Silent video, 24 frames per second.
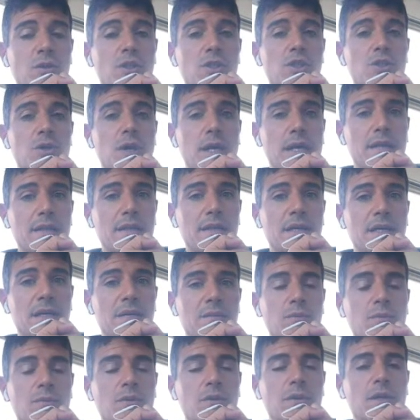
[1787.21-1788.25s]
So we train
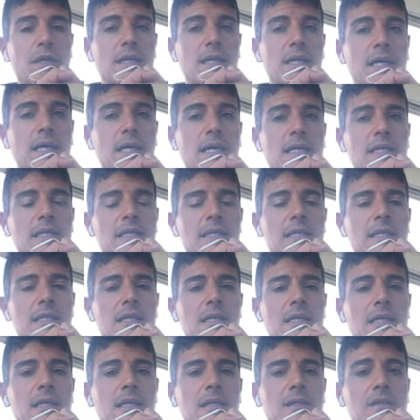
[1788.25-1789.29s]
them, we organize
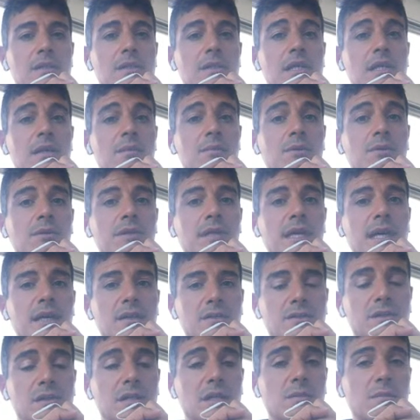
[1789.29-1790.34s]

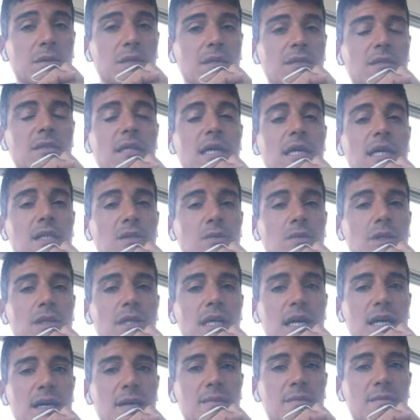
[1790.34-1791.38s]
sustainability days
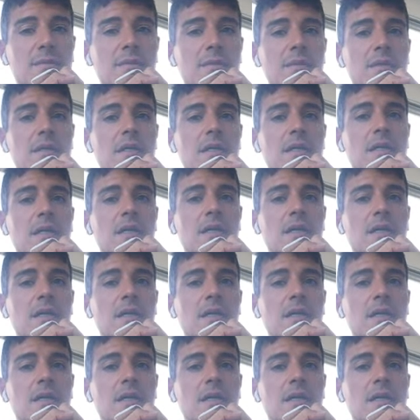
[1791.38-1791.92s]
with them.